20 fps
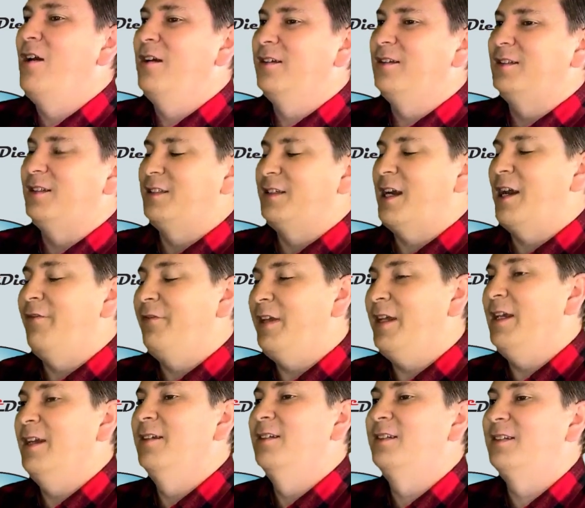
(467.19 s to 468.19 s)

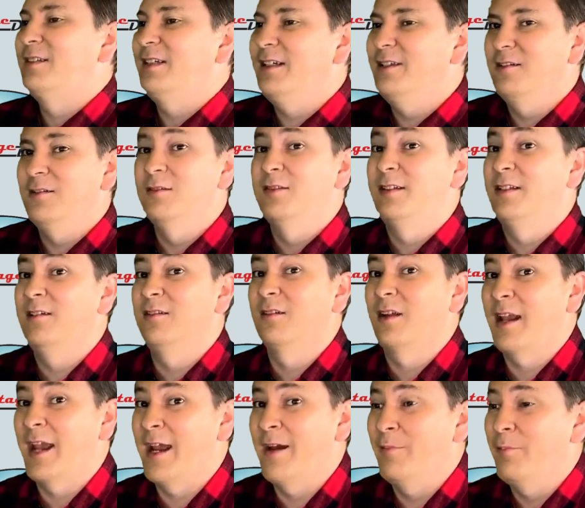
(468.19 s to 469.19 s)
Chevy steel
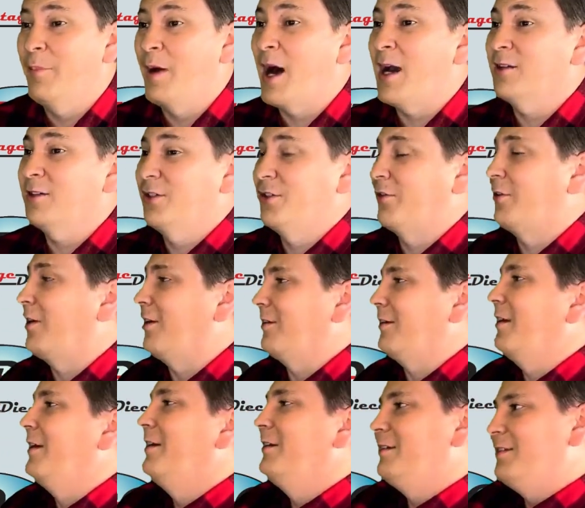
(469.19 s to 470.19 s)
tilt cab box
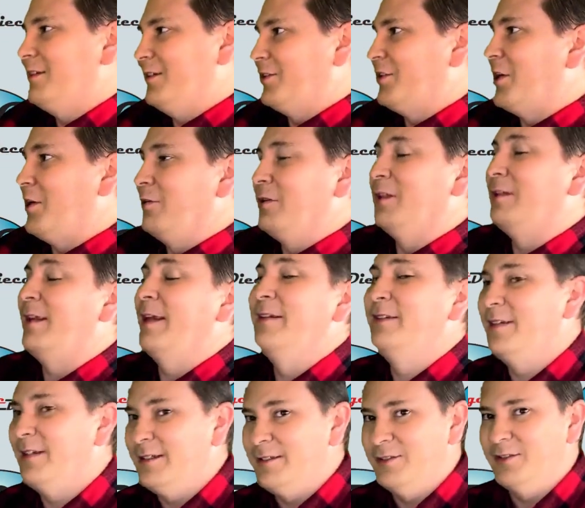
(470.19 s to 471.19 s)
truck to show that they
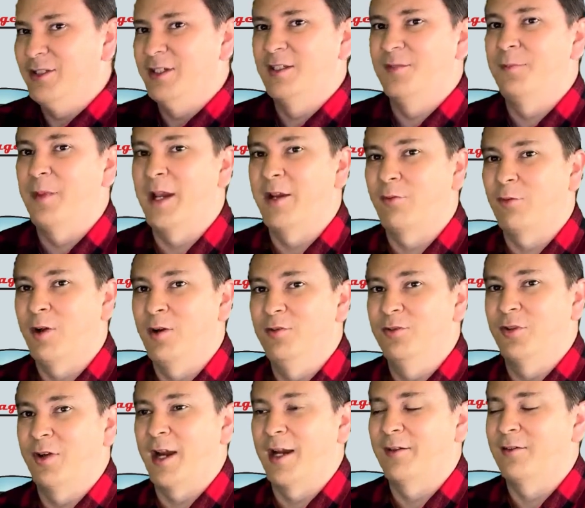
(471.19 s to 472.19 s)
didn't just make
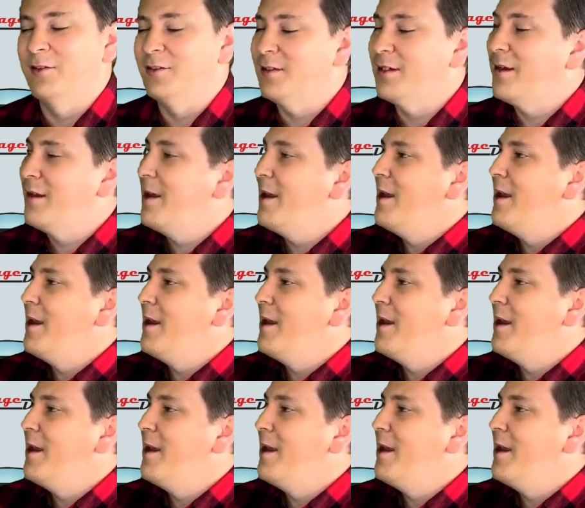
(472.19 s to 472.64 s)
road tractors.